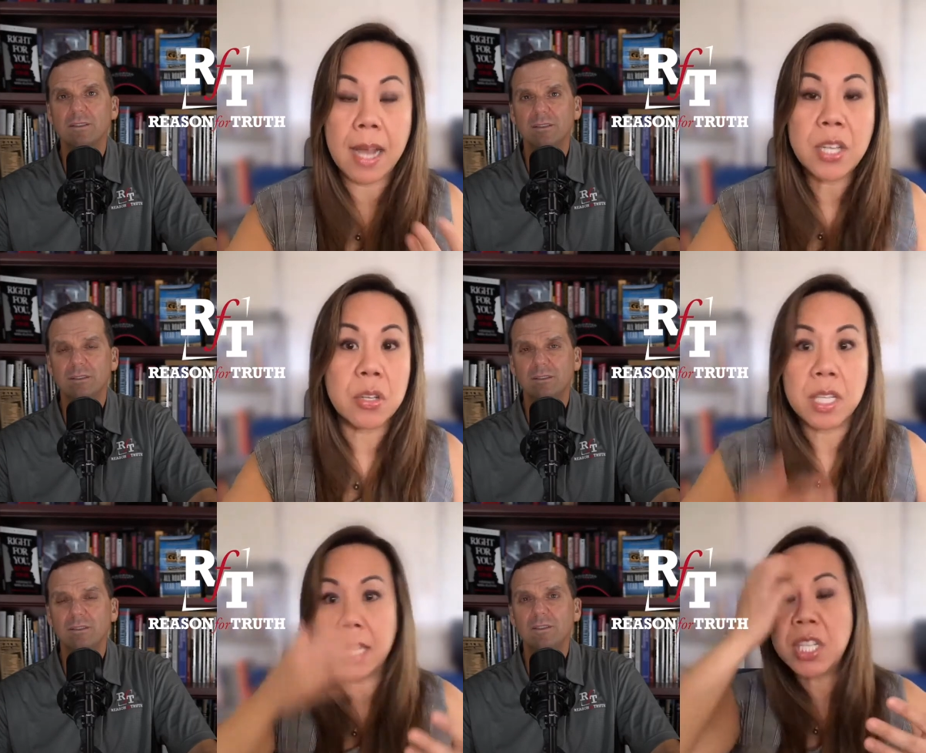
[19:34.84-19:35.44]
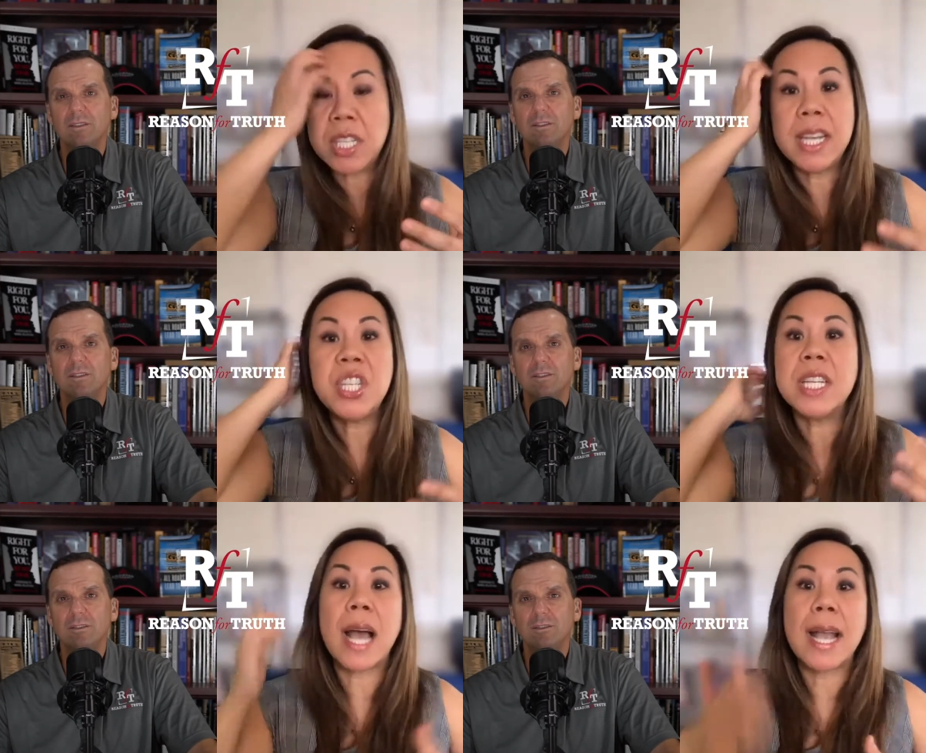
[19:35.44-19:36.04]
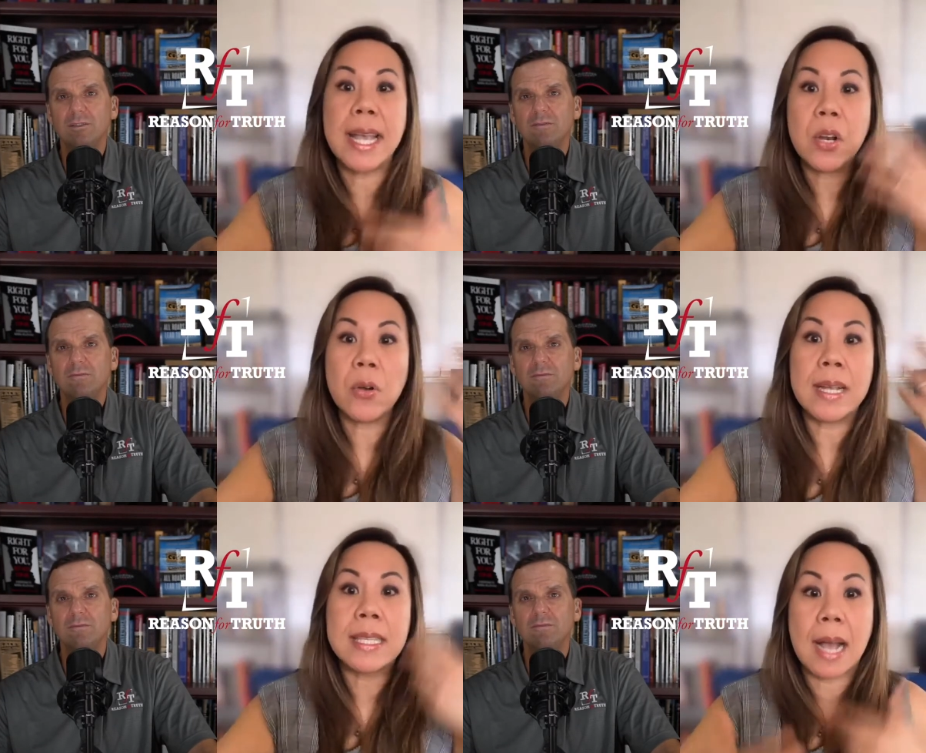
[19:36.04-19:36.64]
Speaker 1: let's just say she didn't tie in her
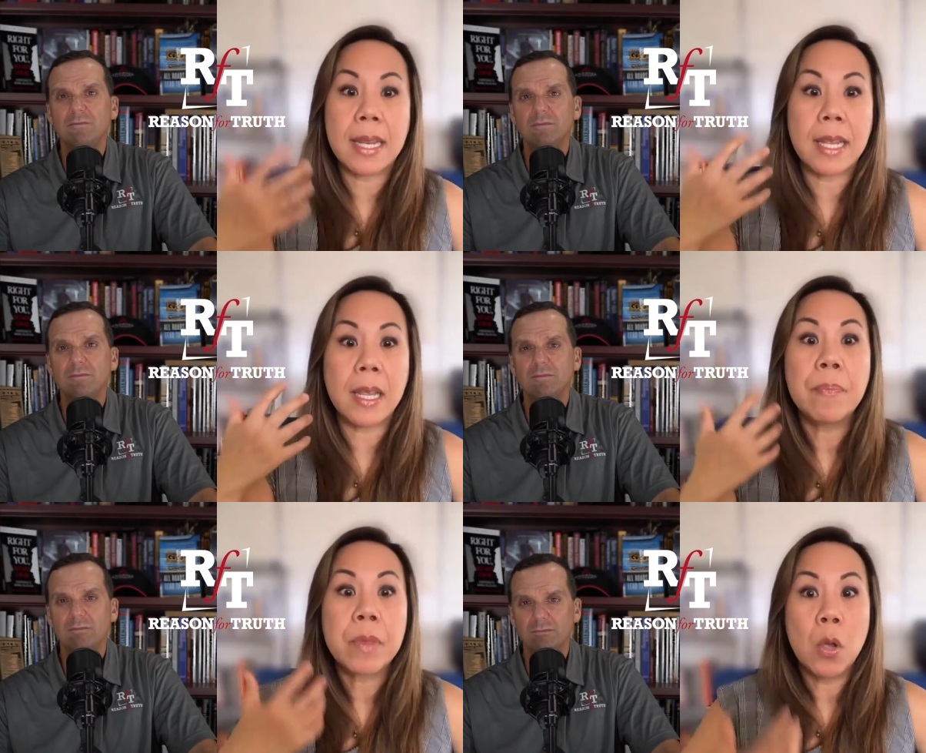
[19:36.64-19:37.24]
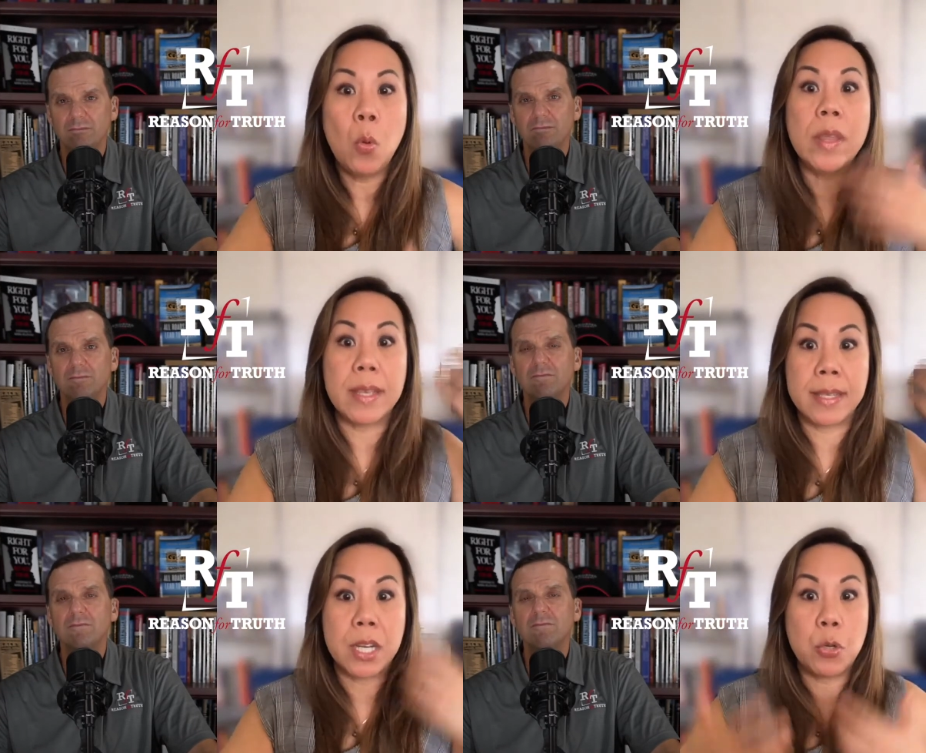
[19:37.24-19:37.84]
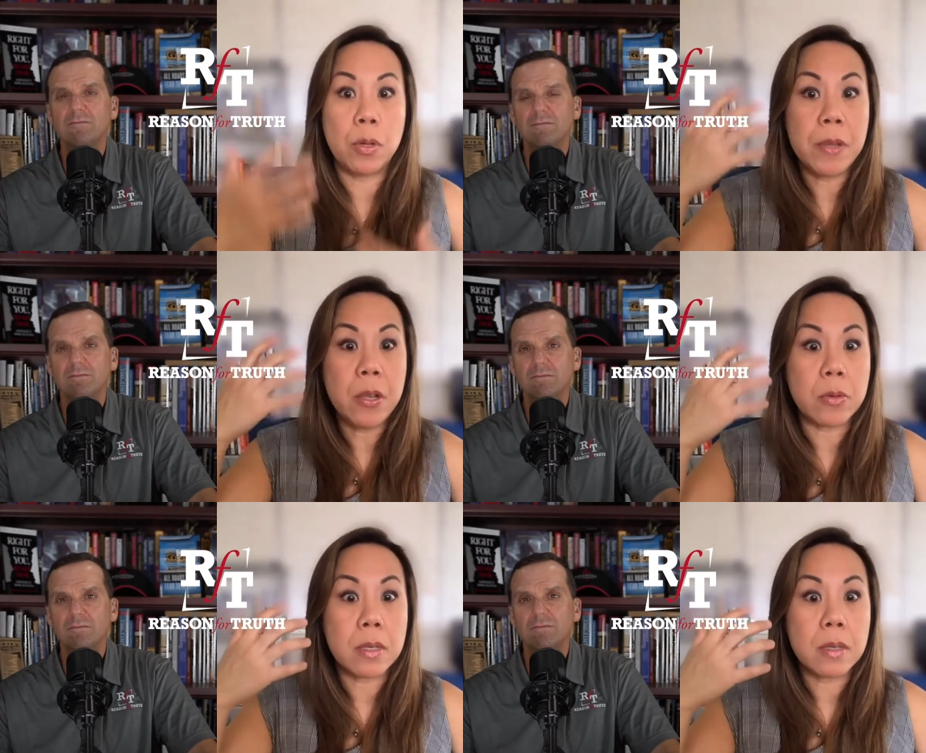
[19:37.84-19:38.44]
anxiety with the sexual
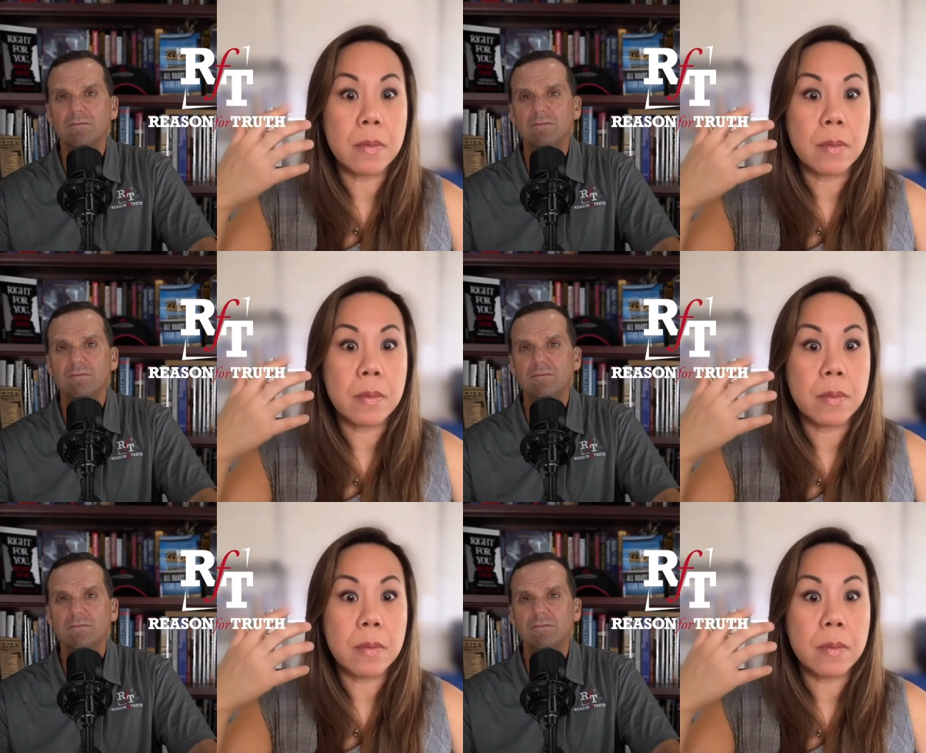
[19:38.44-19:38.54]
abuse